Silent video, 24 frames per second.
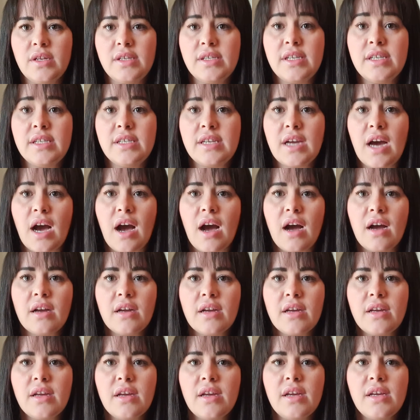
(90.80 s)
to
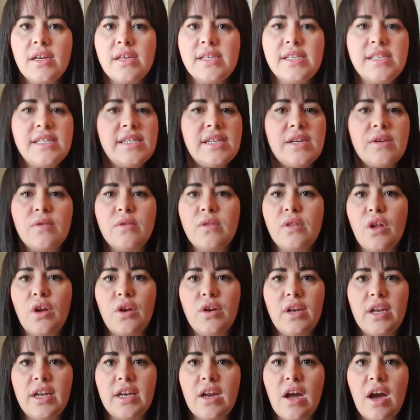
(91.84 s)
dark, still
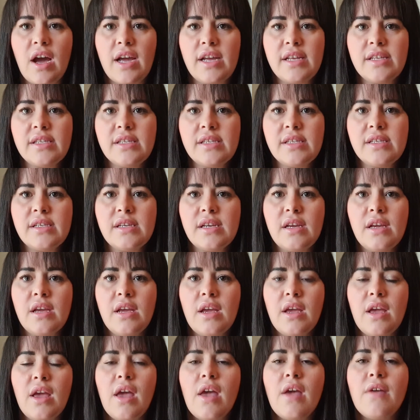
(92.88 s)
lonely nights,
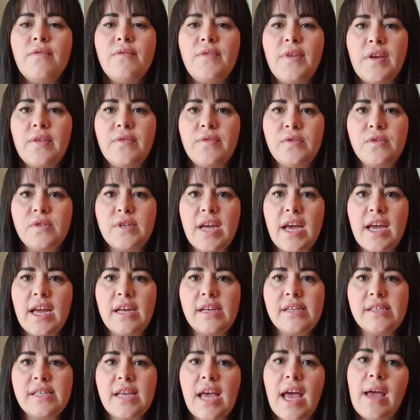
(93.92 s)
fearful
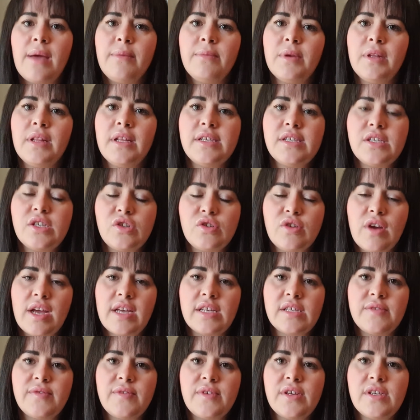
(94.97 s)
days, ambulance
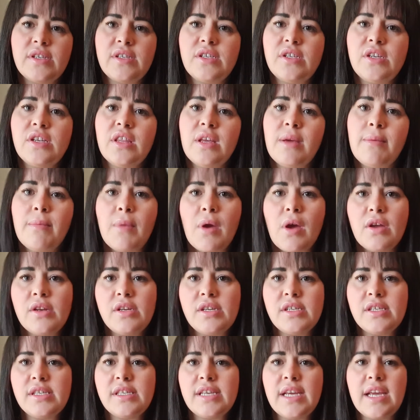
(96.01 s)
transfers to the
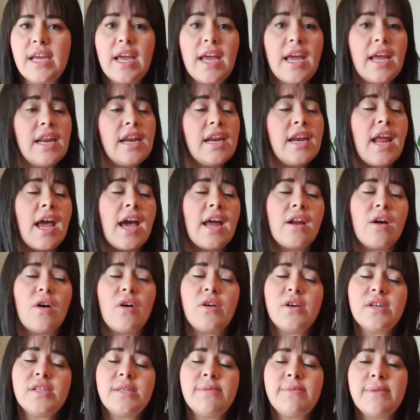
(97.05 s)
emergency, in and out of
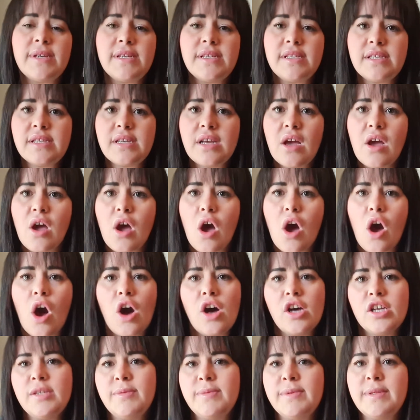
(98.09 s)
hospice.
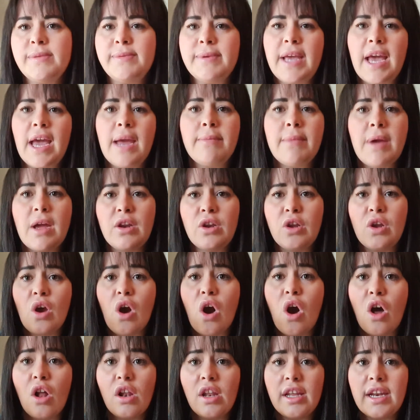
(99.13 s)
Hospice became our new
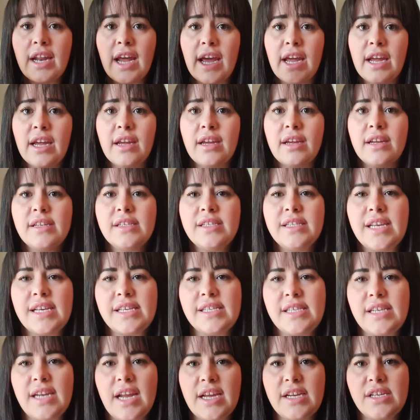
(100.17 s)
holiday
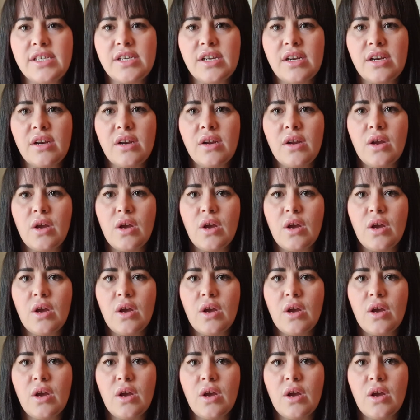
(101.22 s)
destination,